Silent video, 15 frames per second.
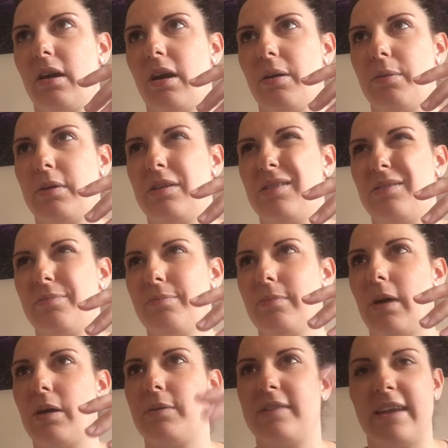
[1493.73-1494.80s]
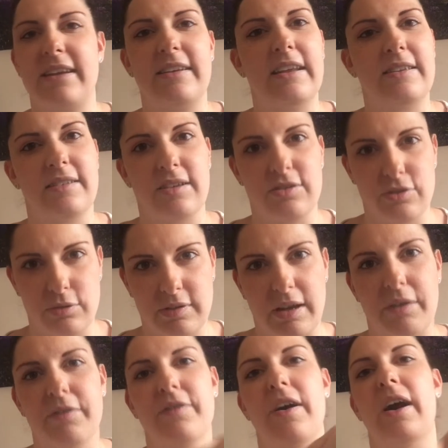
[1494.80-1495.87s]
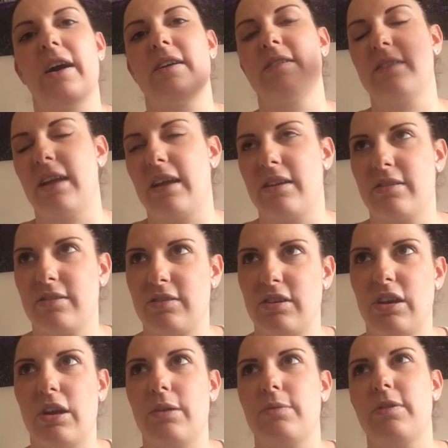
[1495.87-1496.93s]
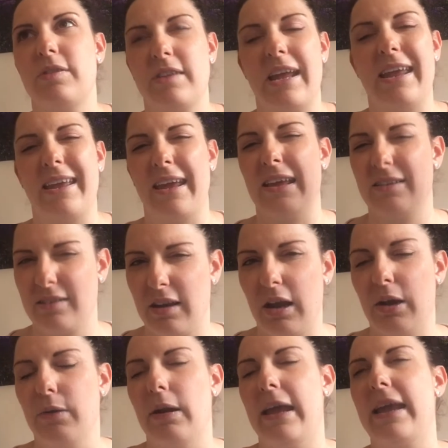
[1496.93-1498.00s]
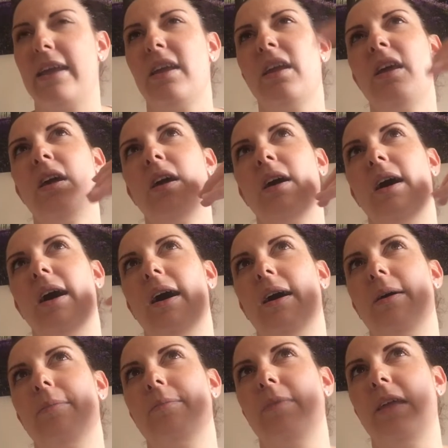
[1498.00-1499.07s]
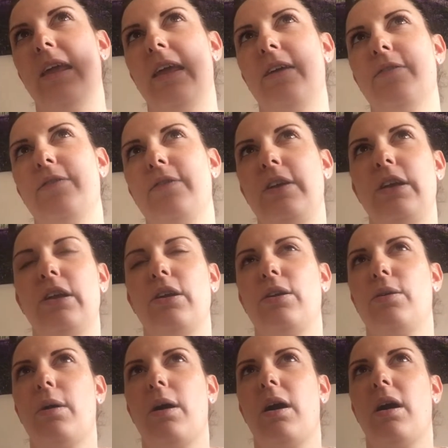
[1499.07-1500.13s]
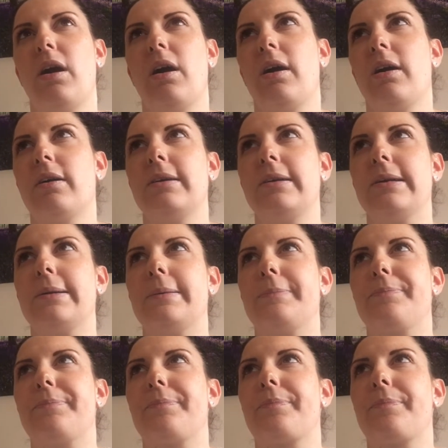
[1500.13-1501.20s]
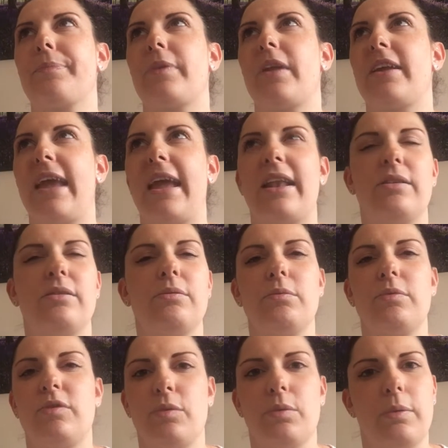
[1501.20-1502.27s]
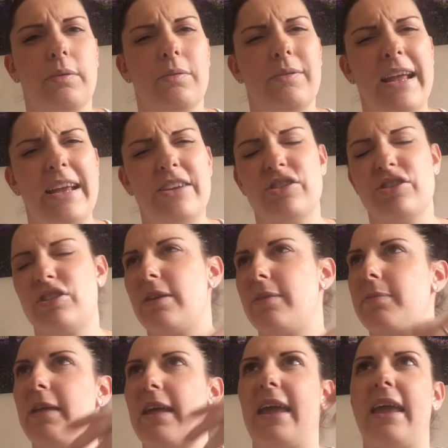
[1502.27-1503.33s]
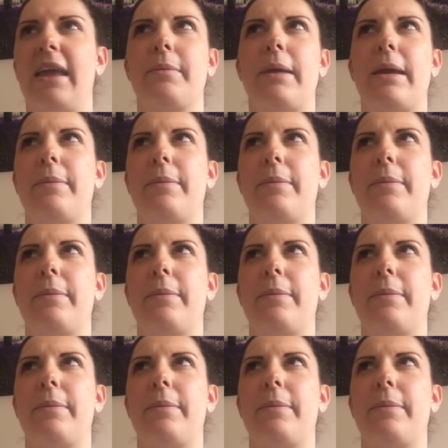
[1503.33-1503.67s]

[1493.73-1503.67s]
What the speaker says: I would I would say distance yourself first, and just take it slowly. If you are, again, sort of the relationship thing,